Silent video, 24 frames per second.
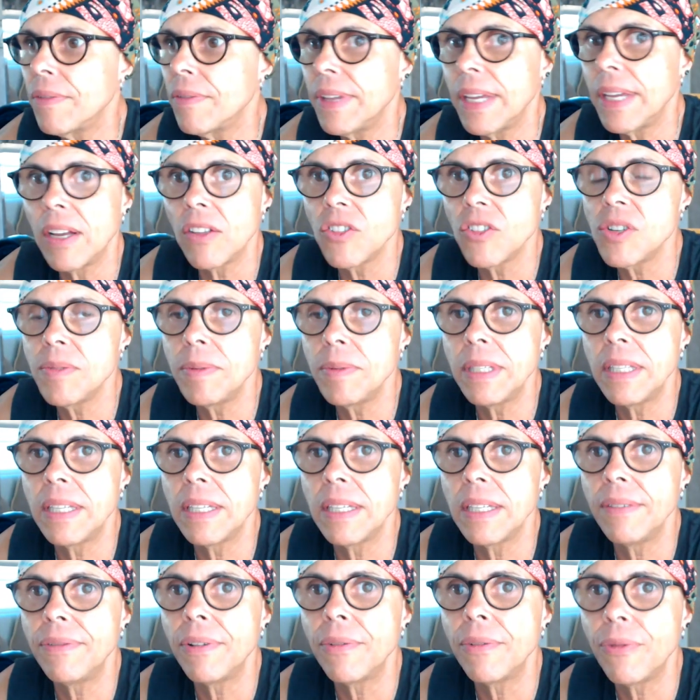the
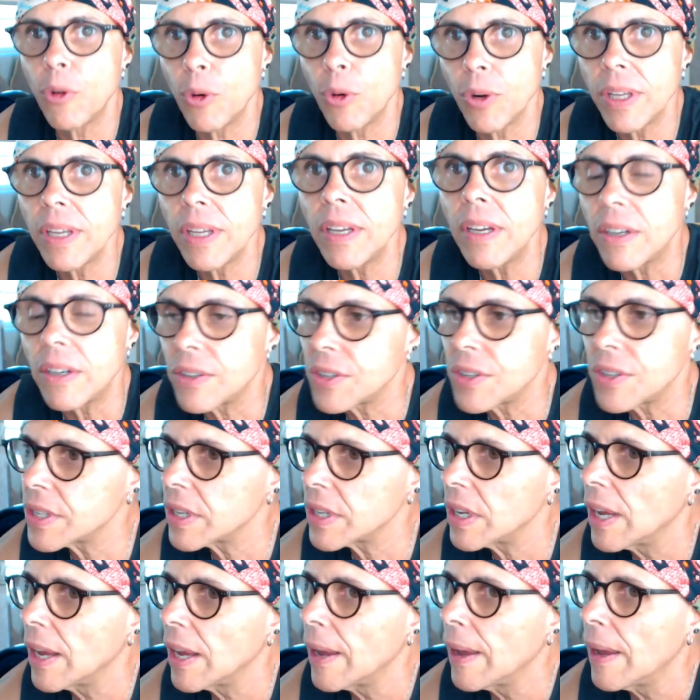LGBT for 40
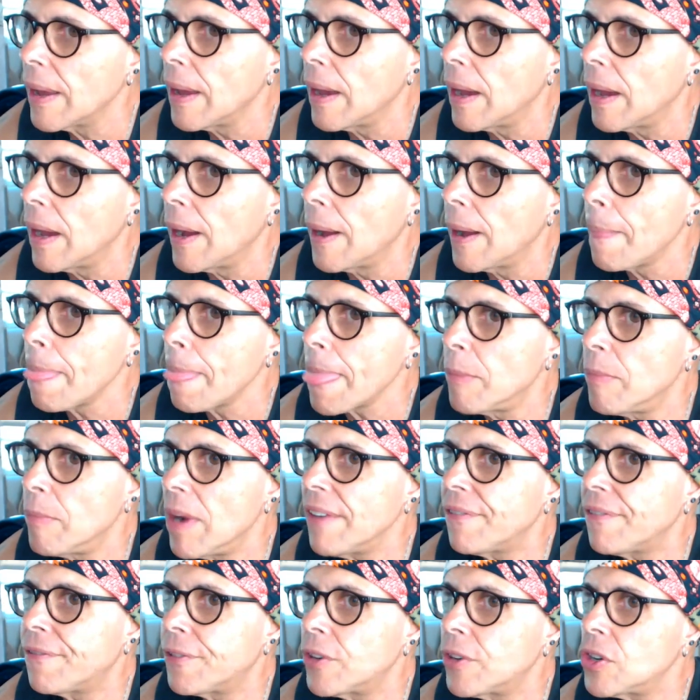years.
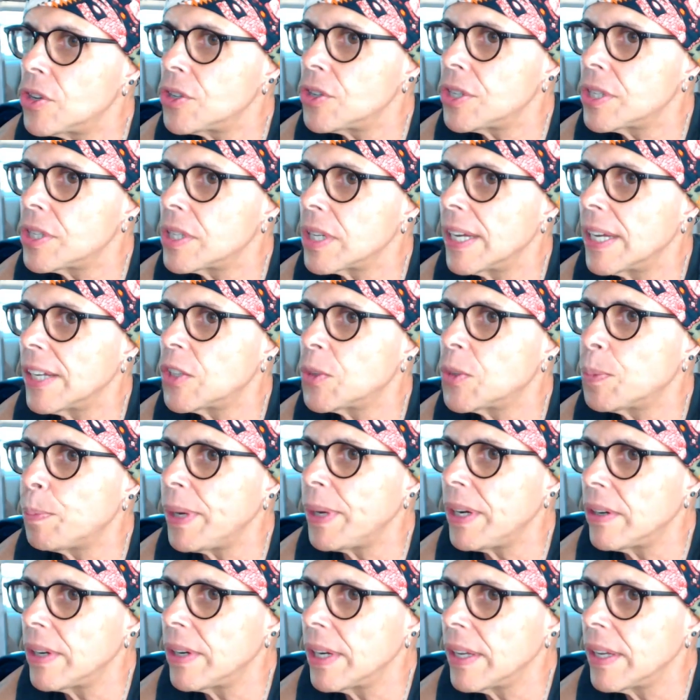My first
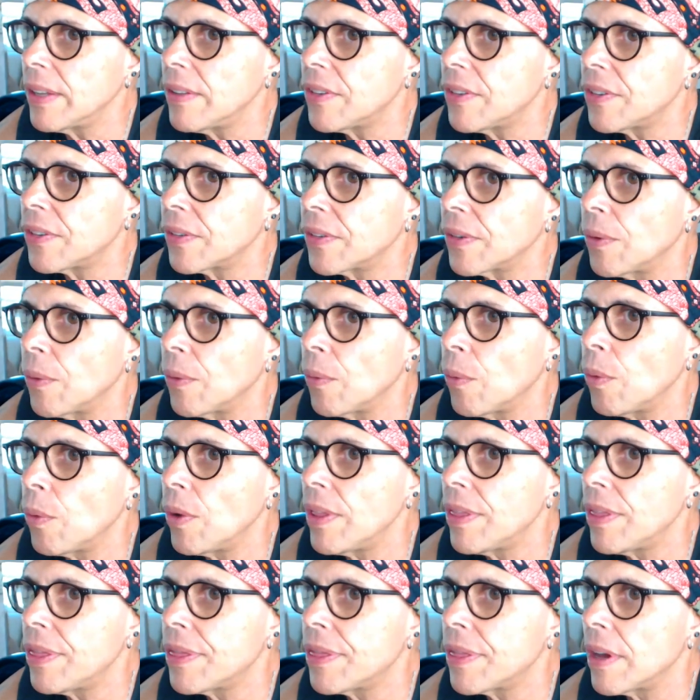experience
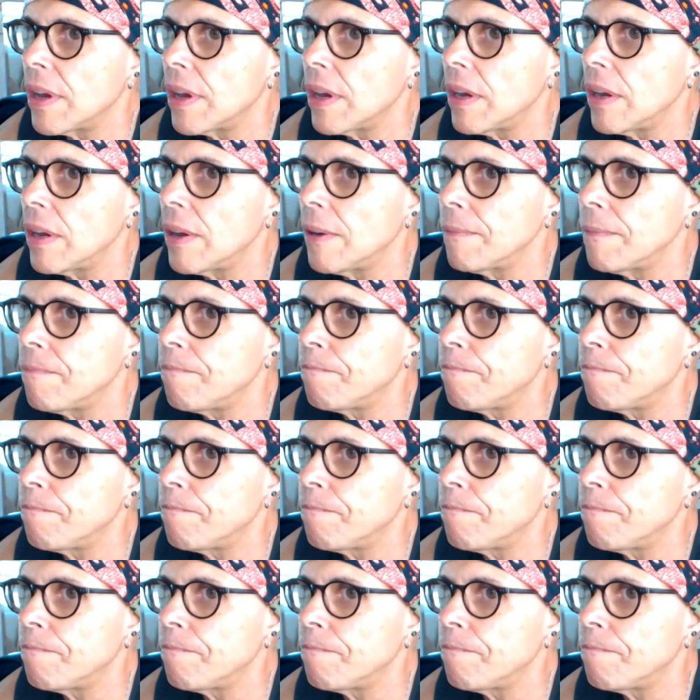with a